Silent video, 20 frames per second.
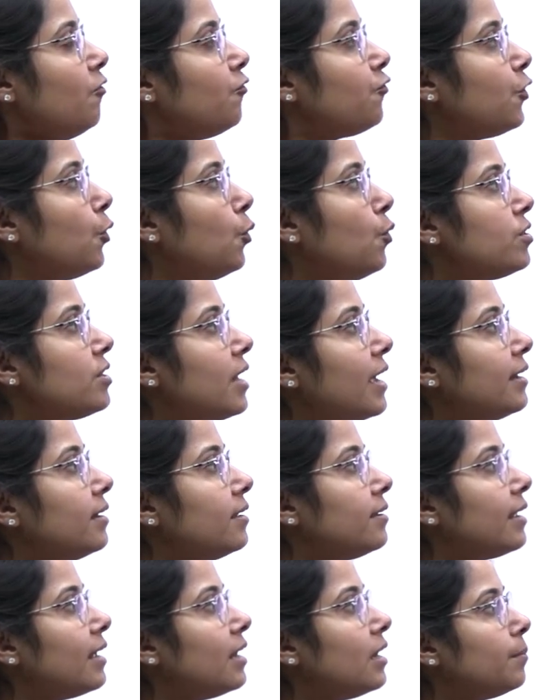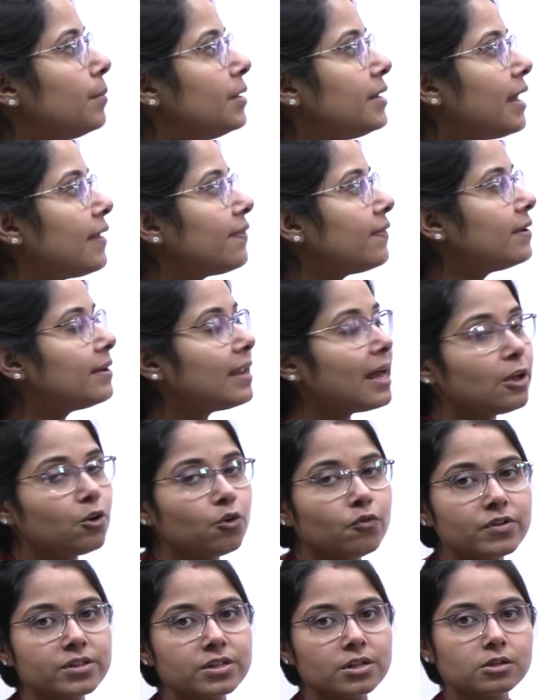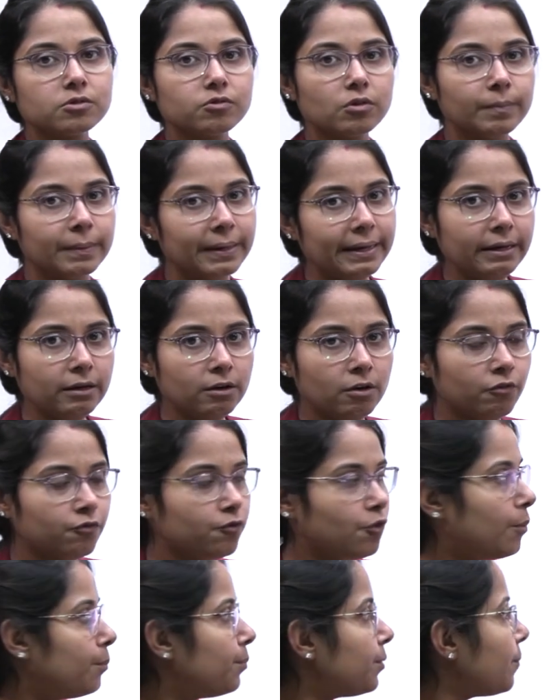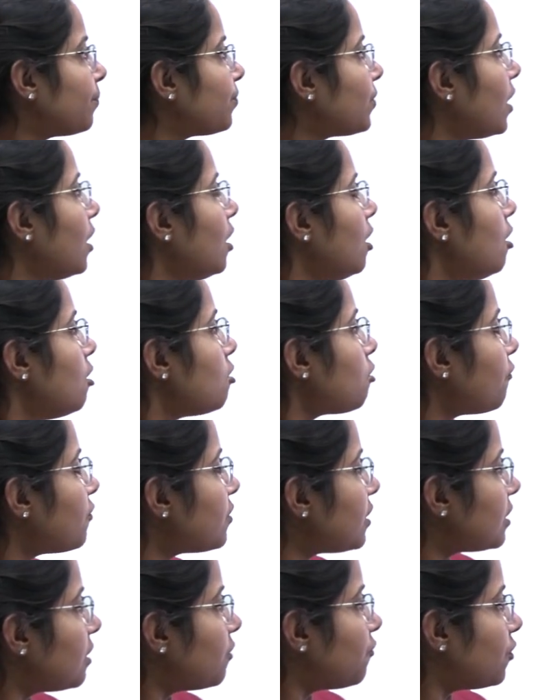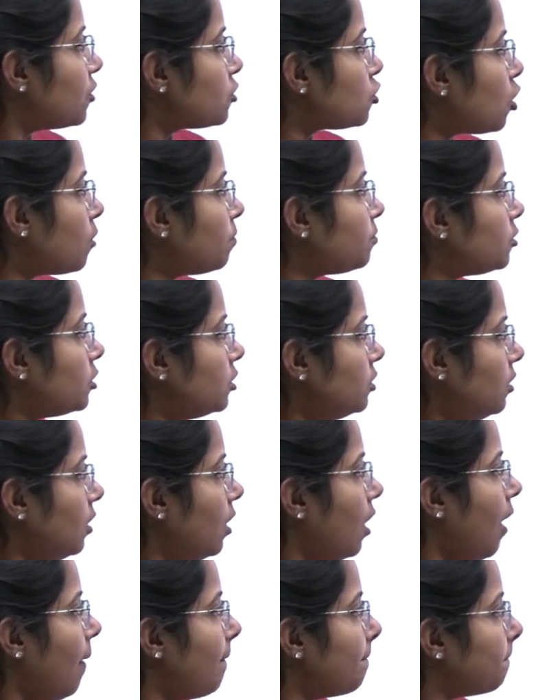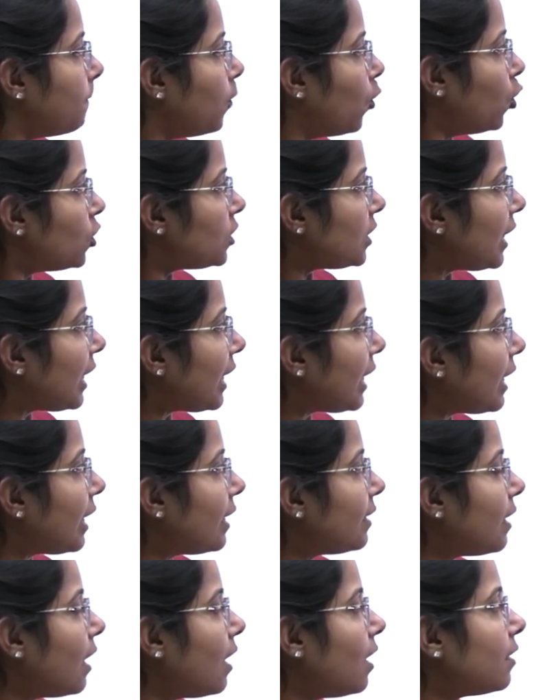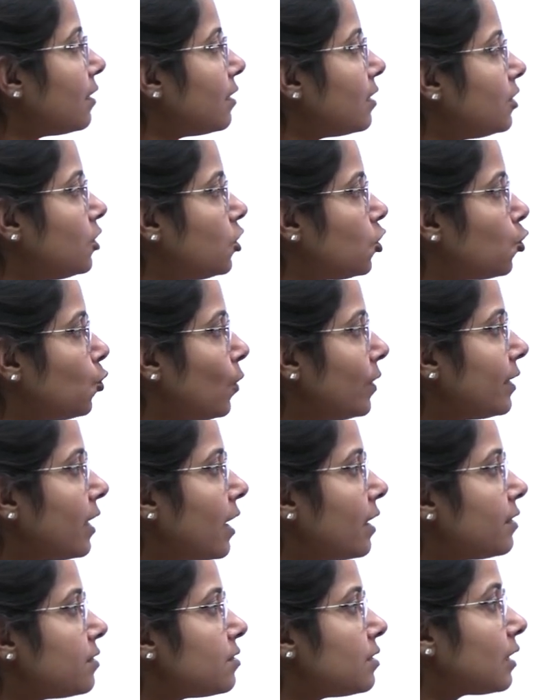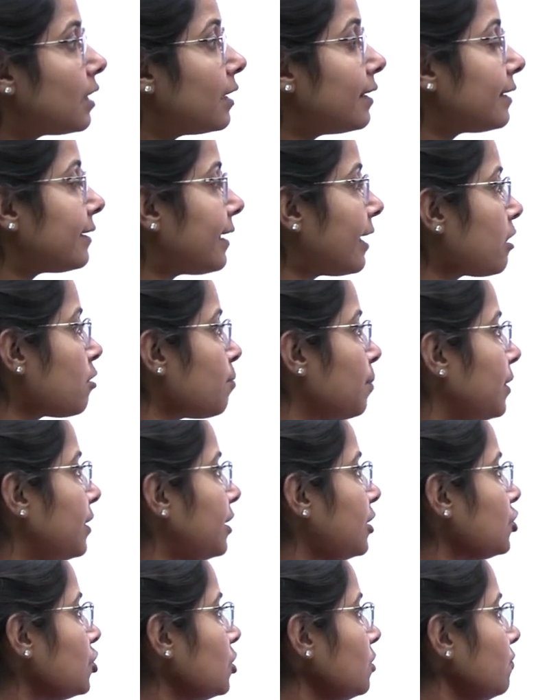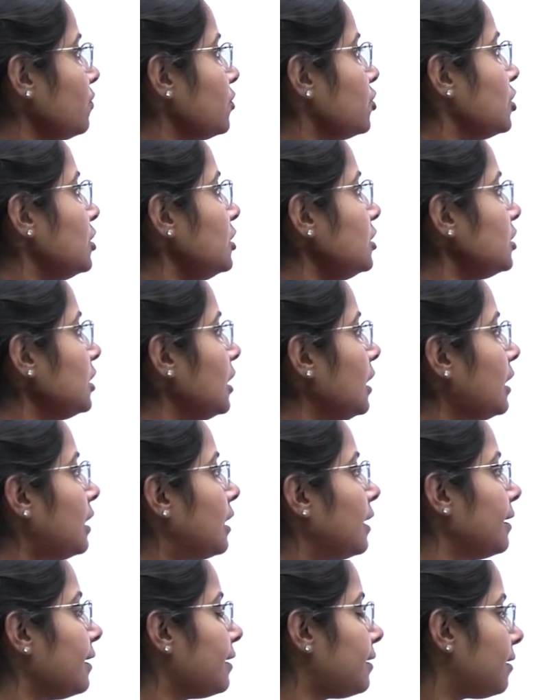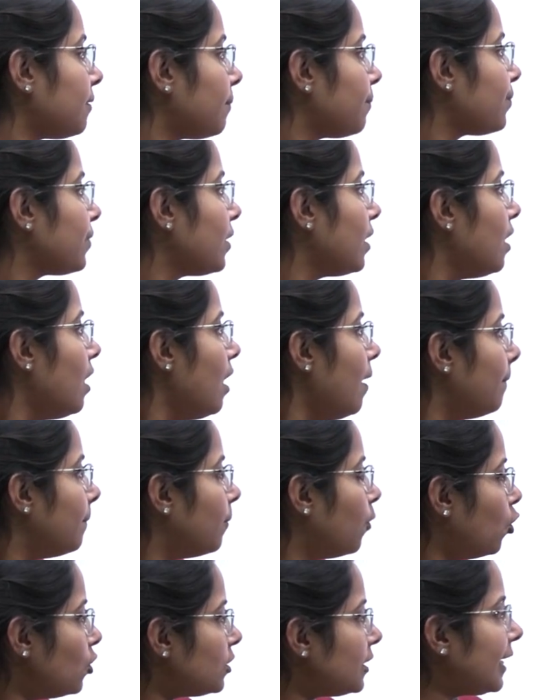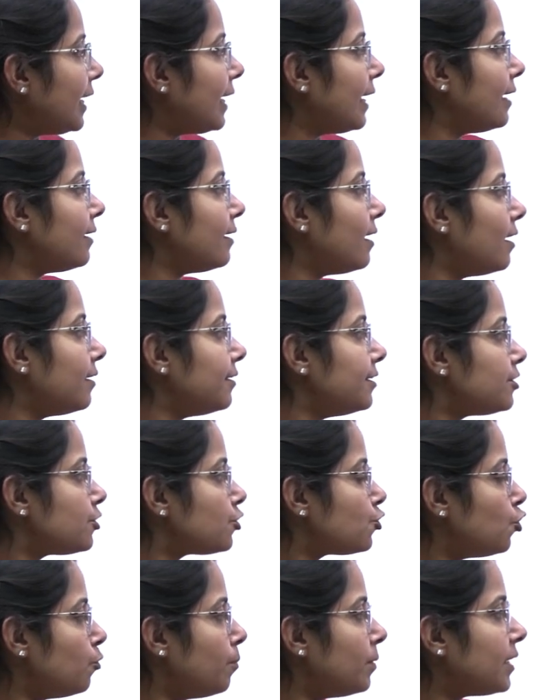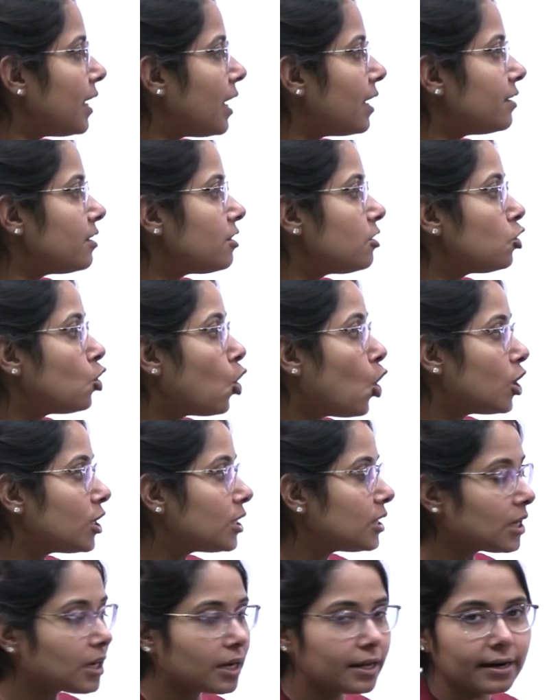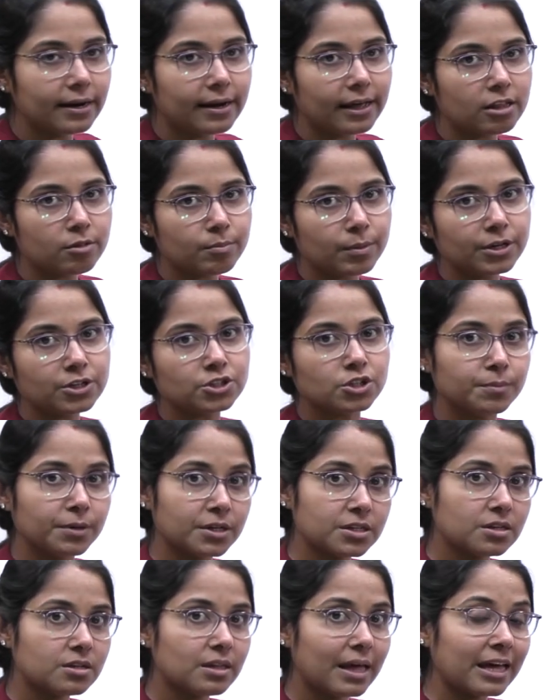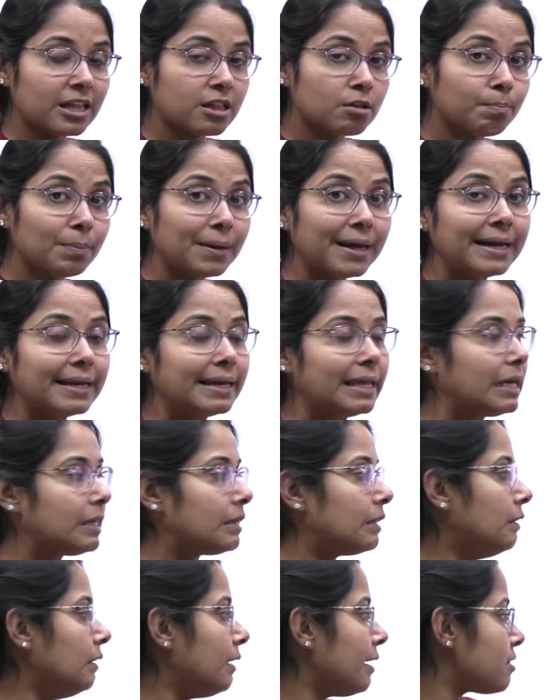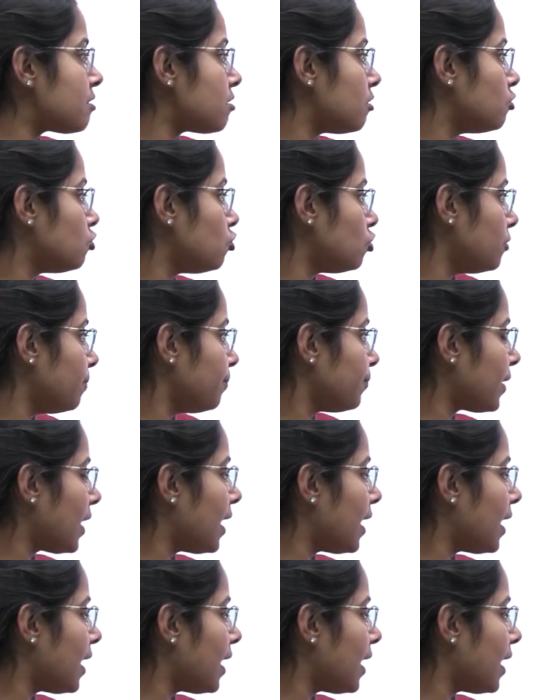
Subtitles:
few xylary element and the narrow vessels will be formed. So if we see the first option, both A and R are true and R is the correct explanation, which is correct. Both A and R is true, but R is not the correct explanation, it is explaining the assertion.